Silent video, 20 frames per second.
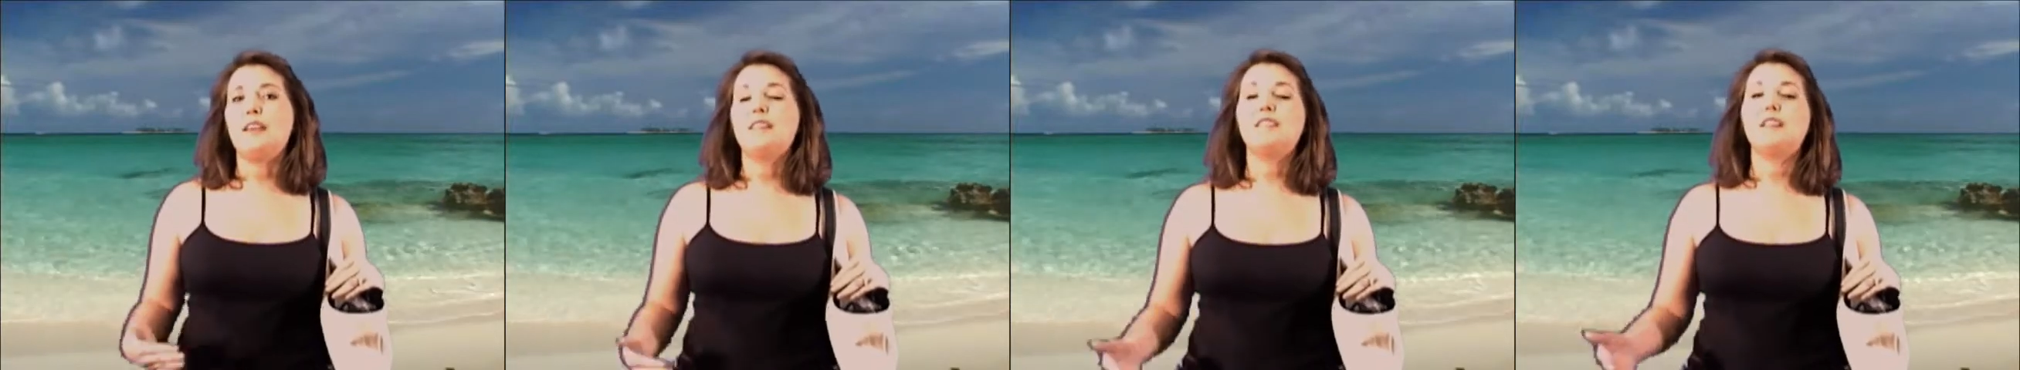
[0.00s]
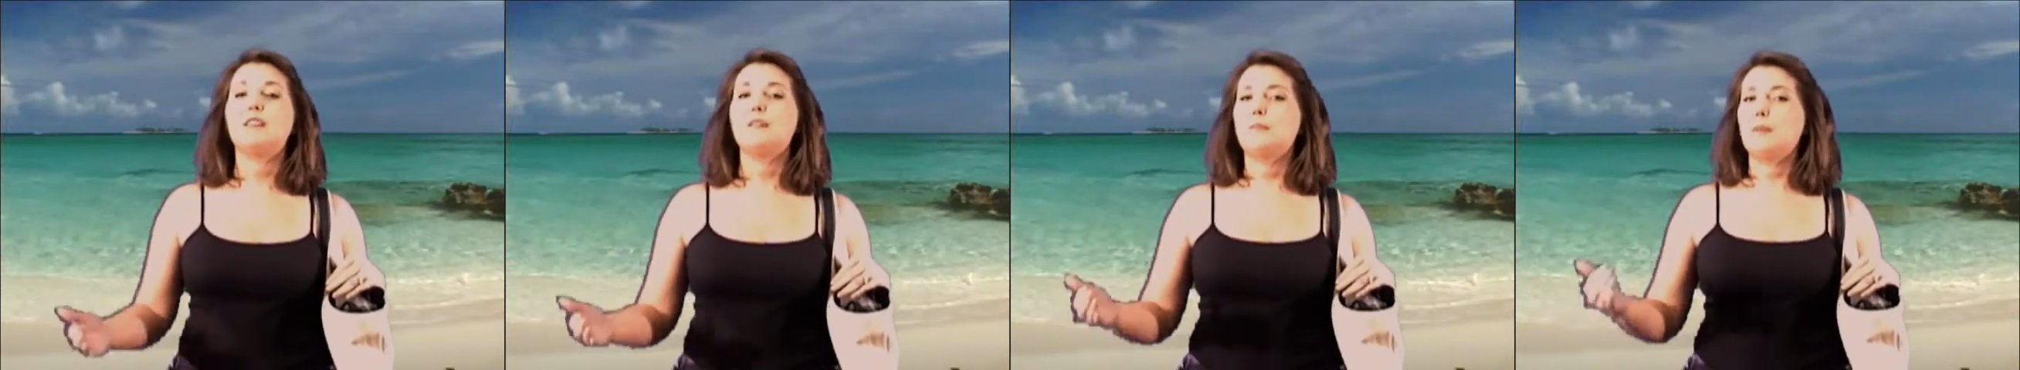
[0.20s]

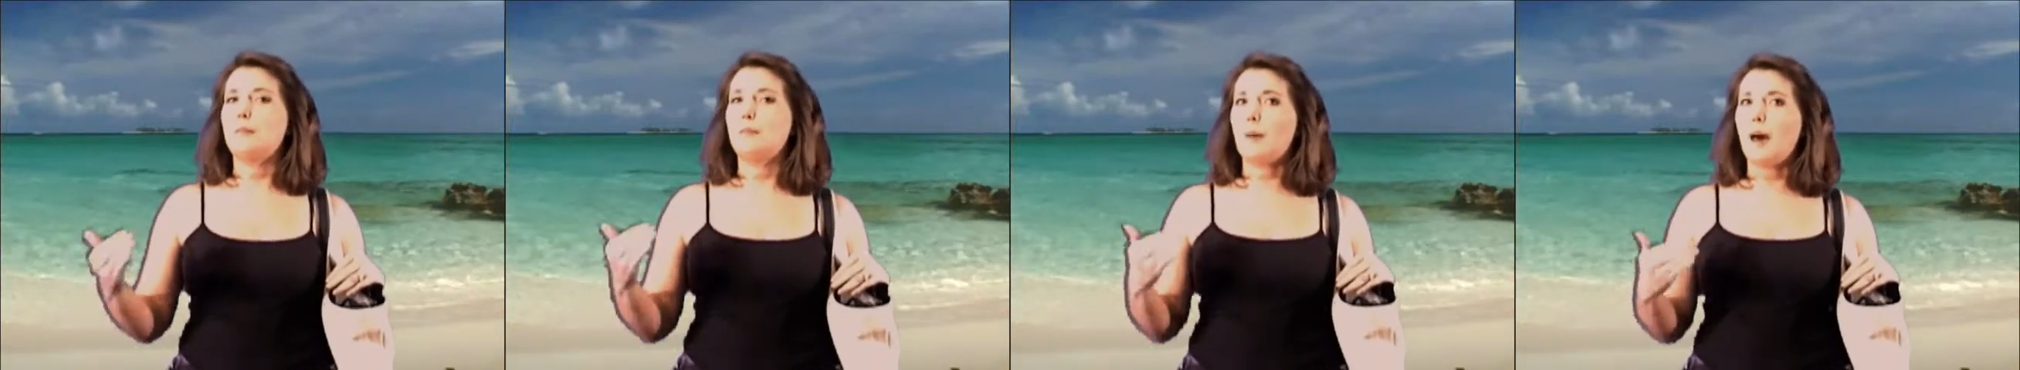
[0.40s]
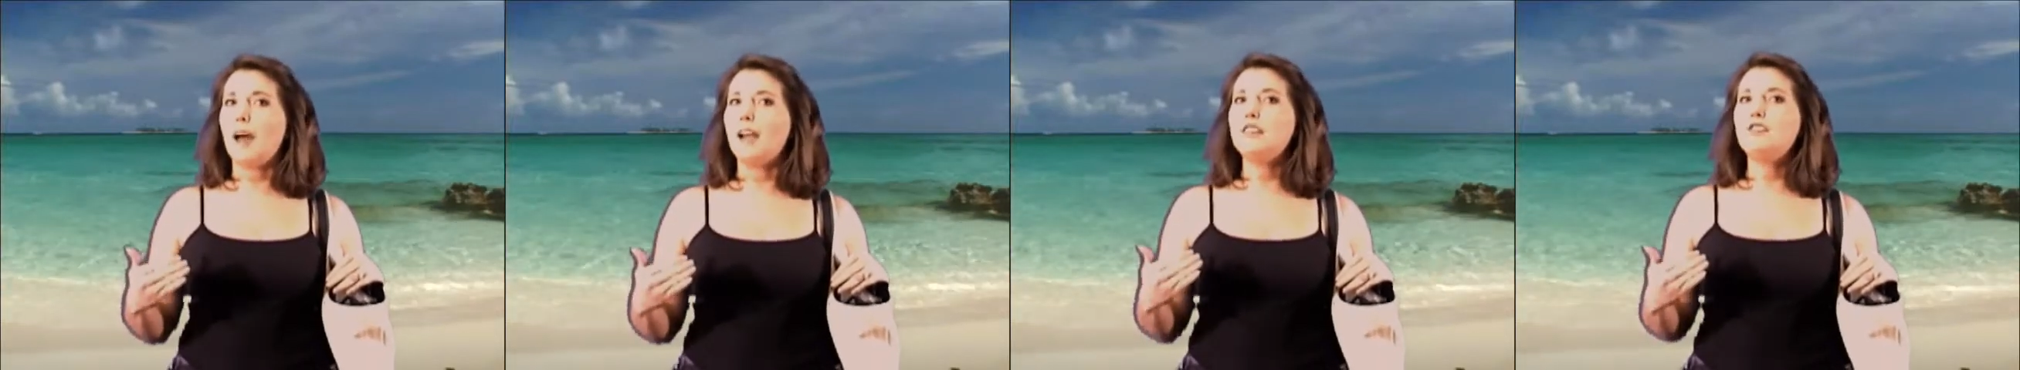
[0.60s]
because it'll
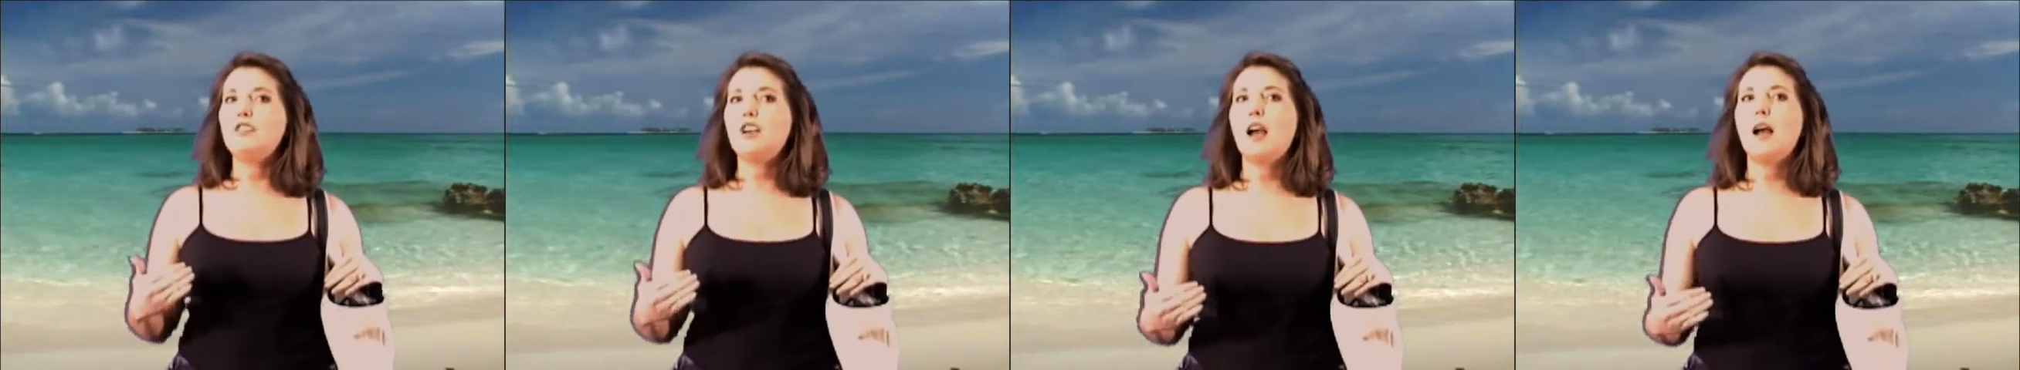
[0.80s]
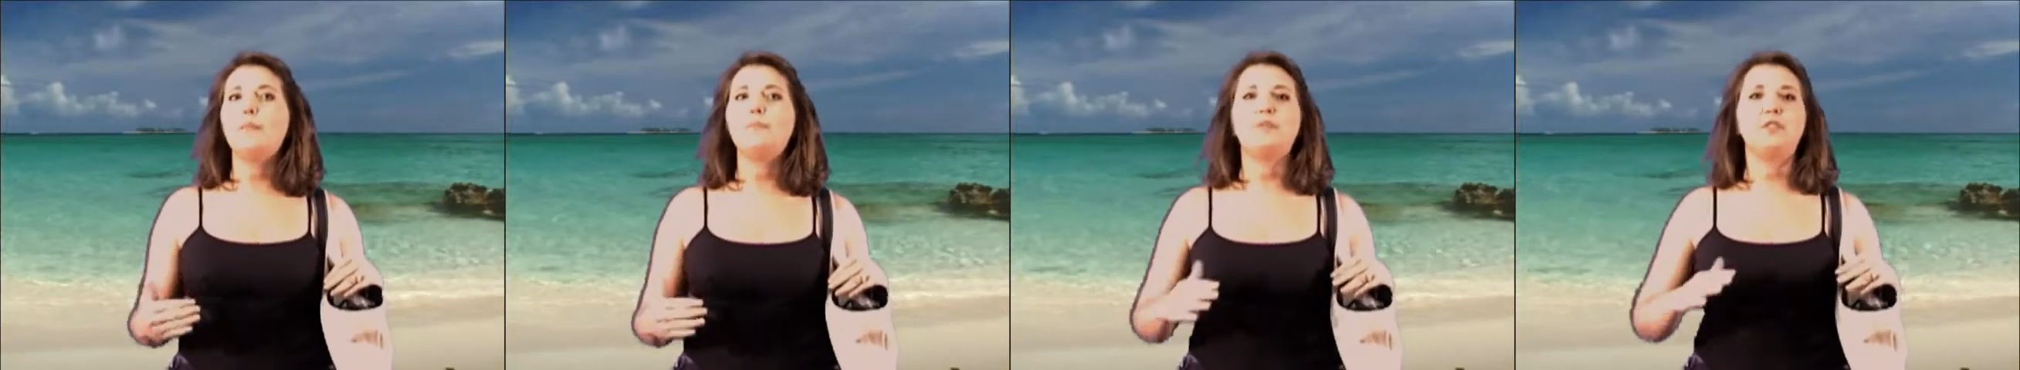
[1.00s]
be my
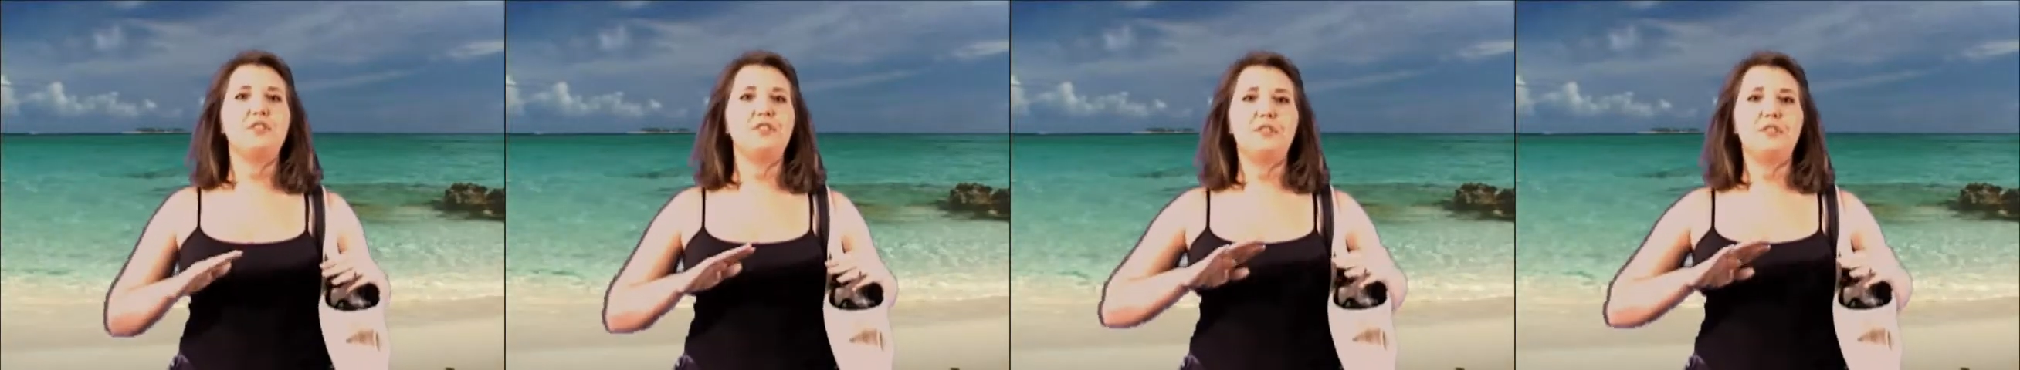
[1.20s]
job